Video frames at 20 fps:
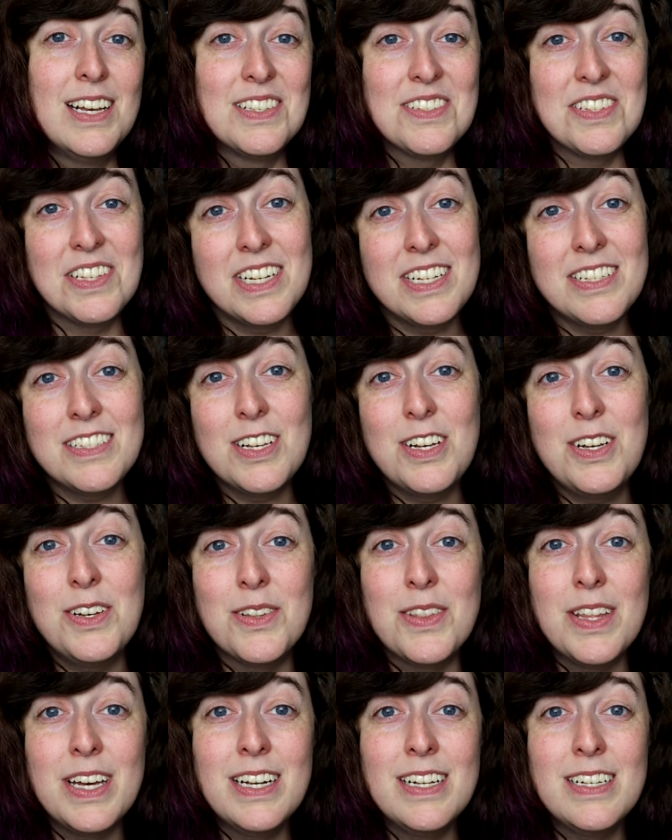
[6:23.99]
So that is
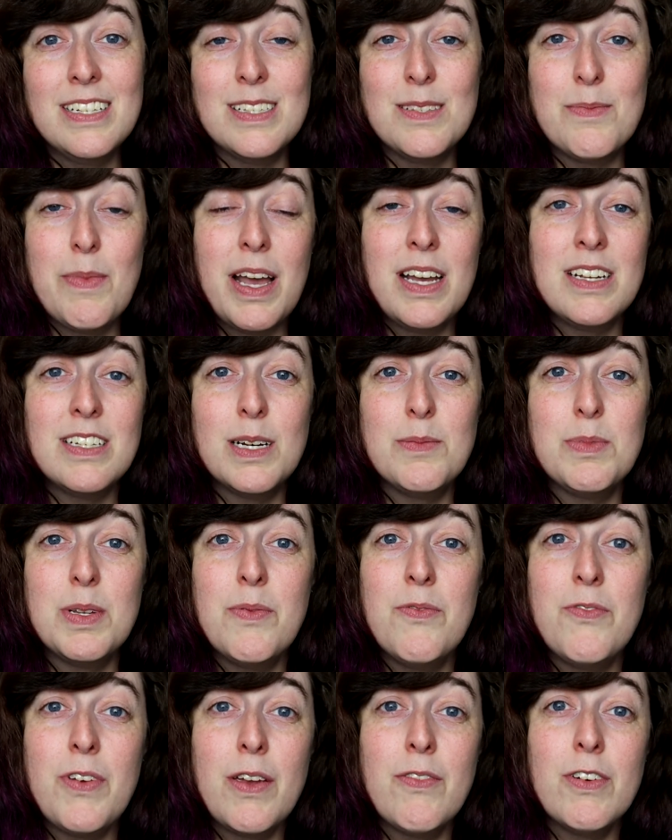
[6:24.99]
all. That is my top
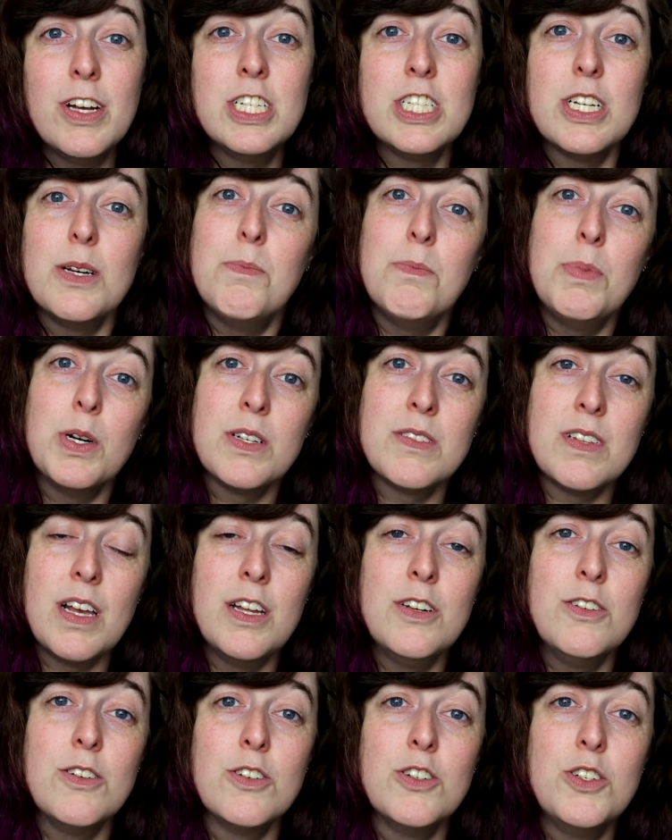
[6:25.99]
10 favorite books
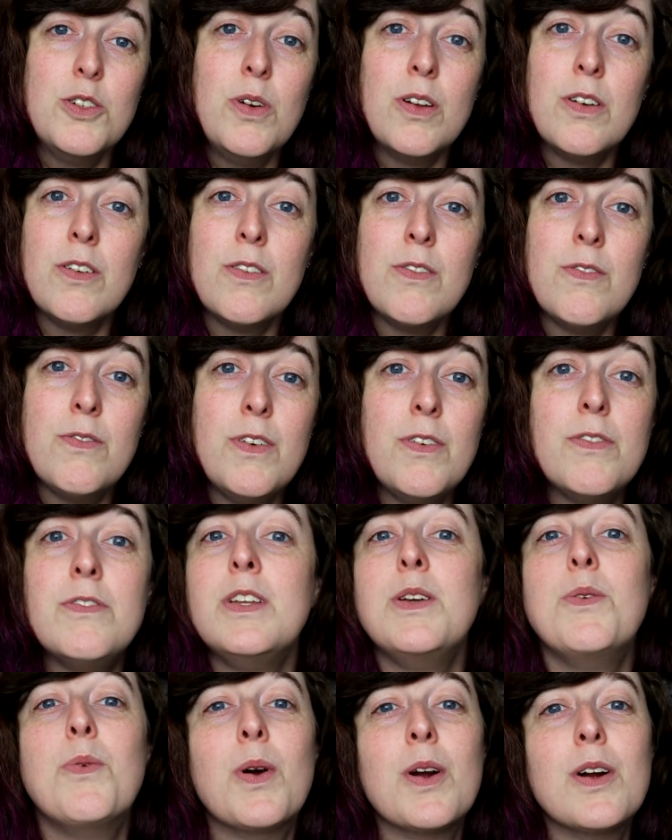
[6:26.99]
under
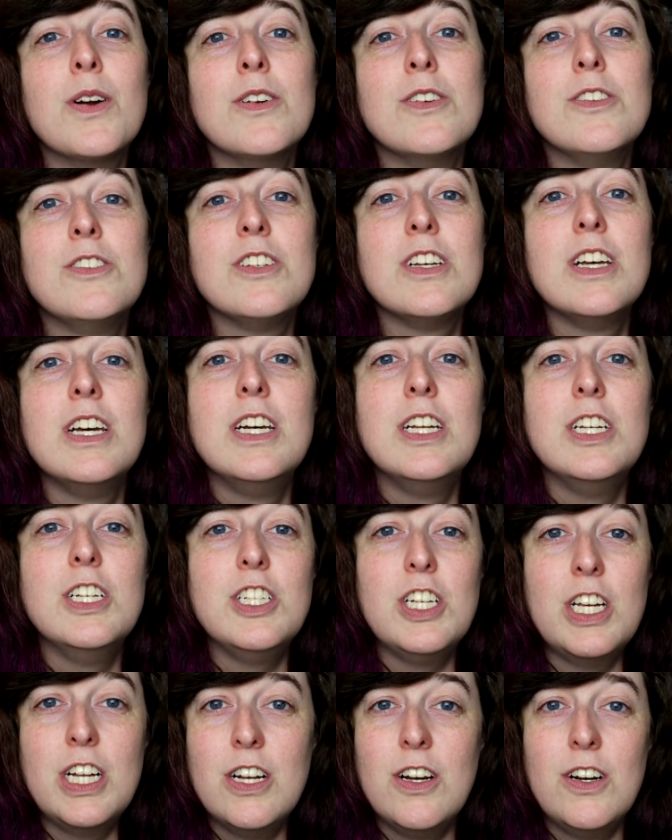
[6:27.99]
250 words,
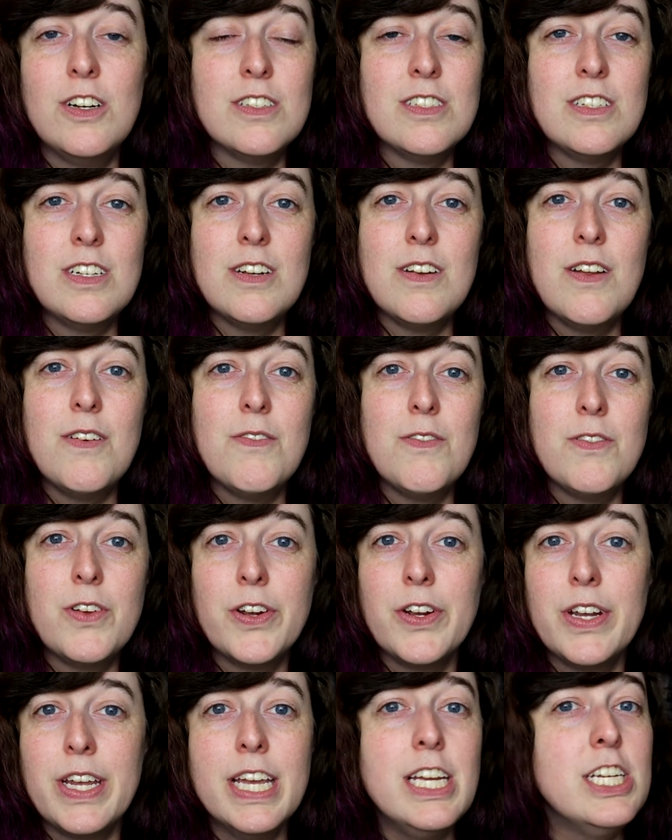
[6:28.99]
Jane Austen
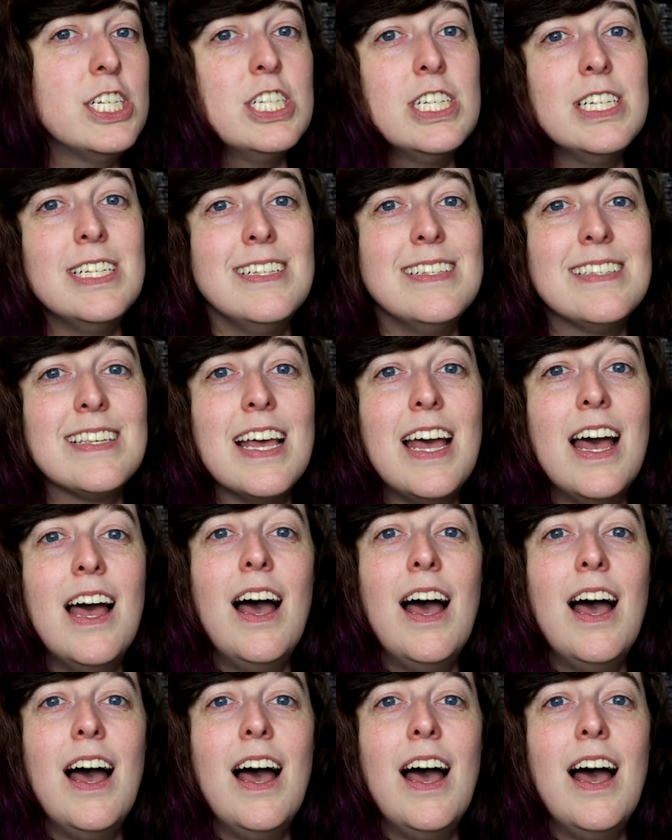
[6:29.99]
Variations.